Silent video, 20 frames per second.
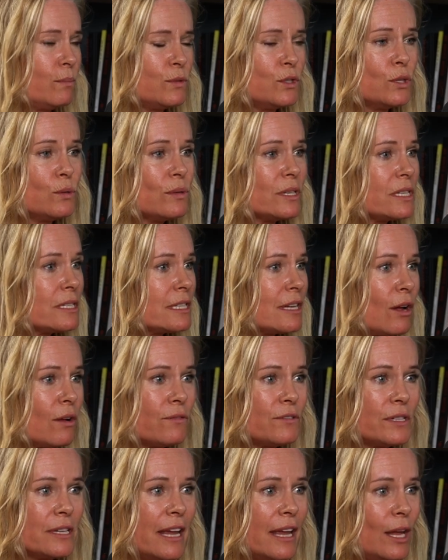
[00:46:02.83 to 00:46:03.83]
Do a
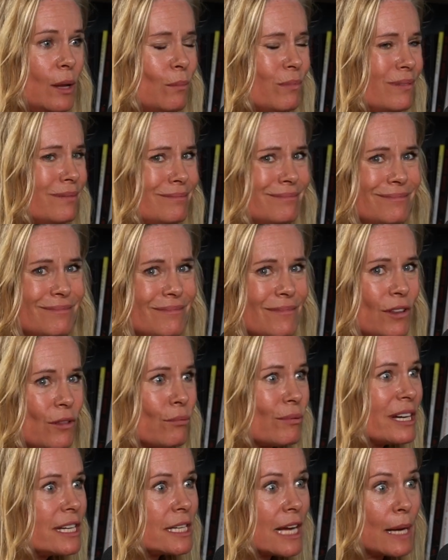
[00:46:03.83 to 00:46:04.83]
self-tape
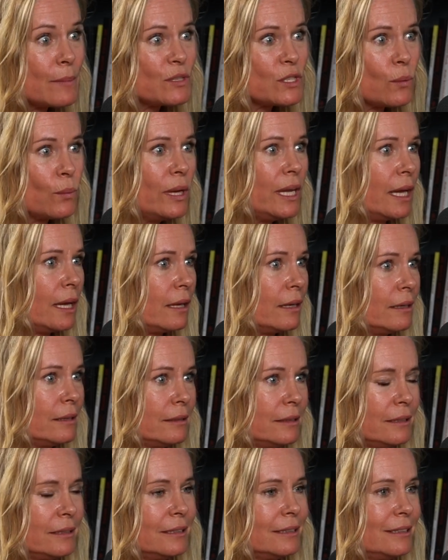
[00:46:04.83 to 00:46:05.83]
3 times a week,
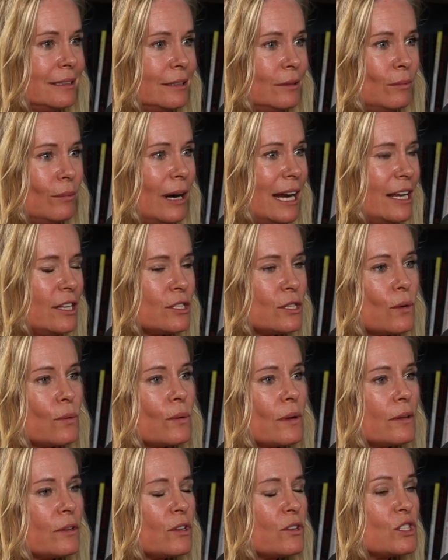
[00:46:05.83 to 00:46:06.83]
right? So
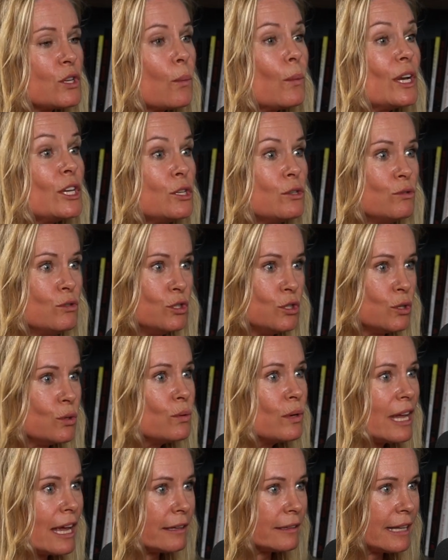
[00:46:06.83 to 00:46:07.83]
when you do
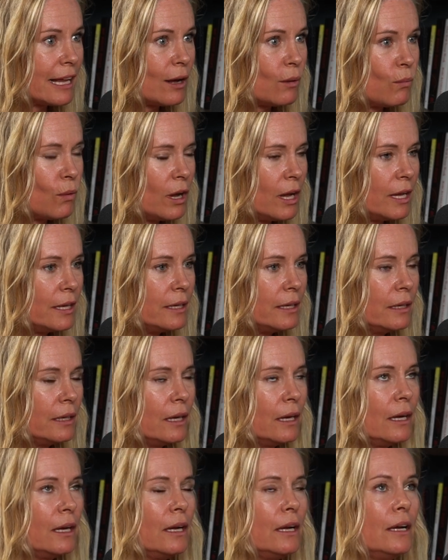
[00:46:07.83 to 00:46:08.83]
get that one,
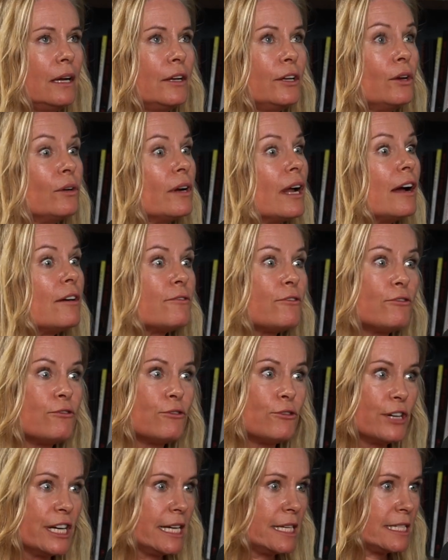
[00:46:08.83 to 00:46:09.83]
you're not
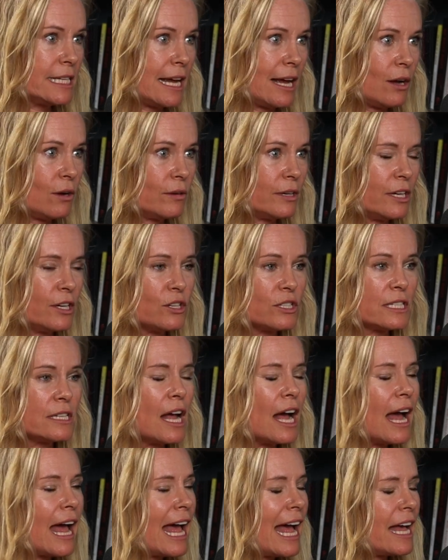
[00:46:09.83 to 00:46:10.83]
freaked out, and it's
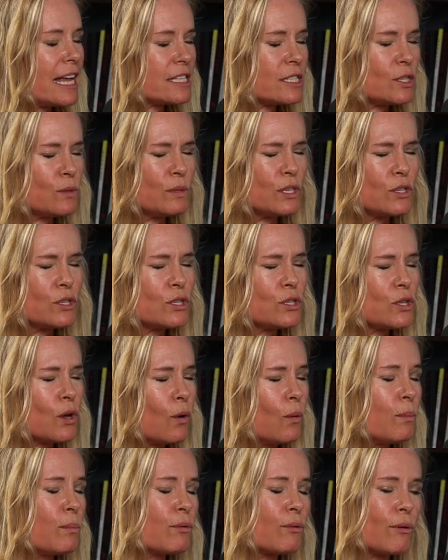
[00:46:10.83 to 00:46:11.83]
not has to be so
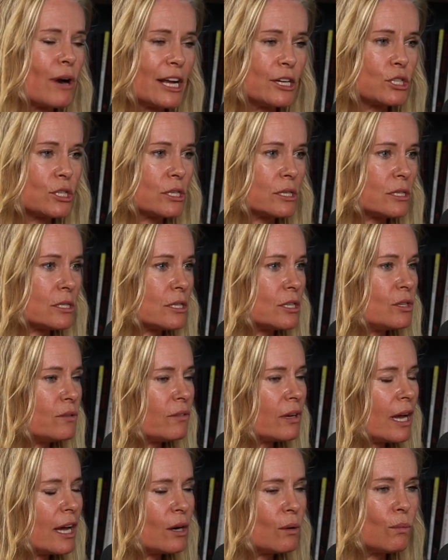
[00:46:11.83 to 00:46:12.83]
precious, and you've
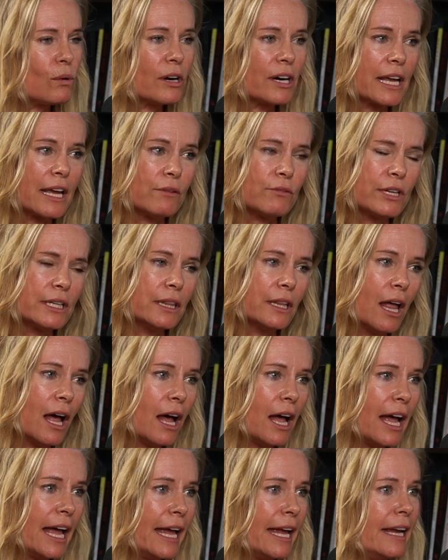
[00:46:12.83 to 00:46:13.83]
got to work every
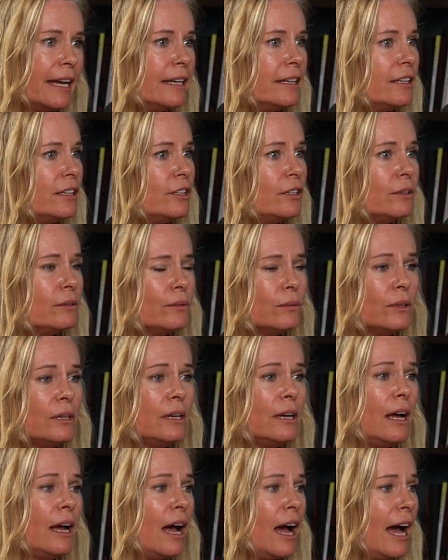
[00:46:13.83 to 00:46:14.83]
line, and you
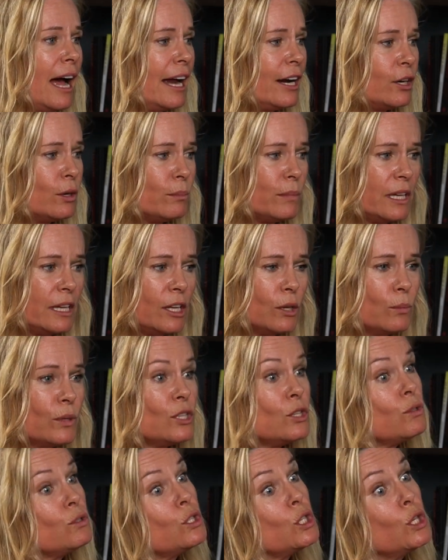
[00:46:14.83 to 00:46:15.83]
hire me, and we
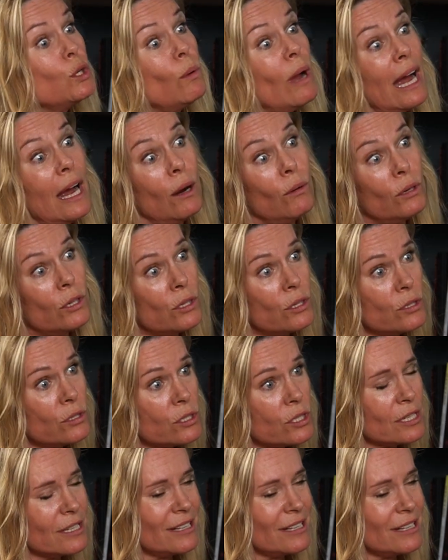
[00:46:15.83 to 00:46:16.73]
do 2 hours.